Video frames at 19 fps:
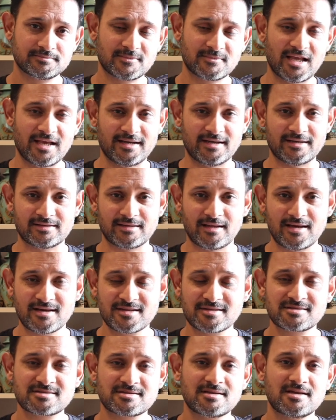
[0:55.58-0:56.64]
And at
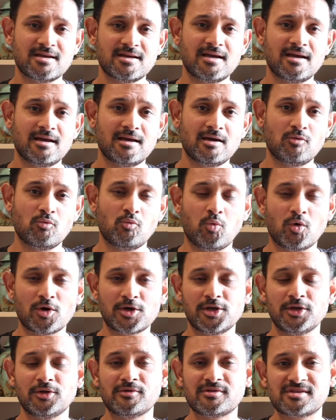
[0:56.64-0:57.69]
last,
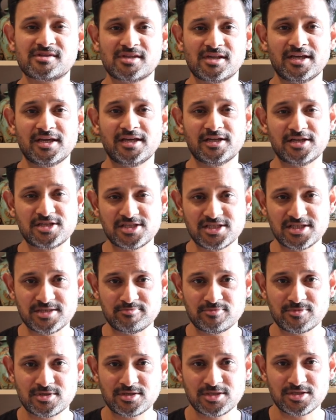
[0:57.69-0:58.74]
what do you say in a
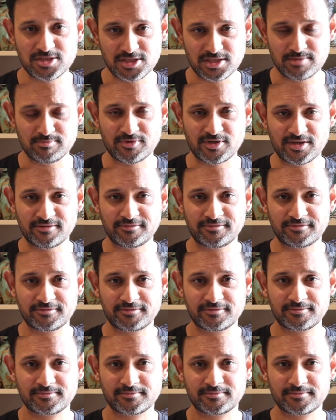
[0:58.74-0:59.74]
team debrief?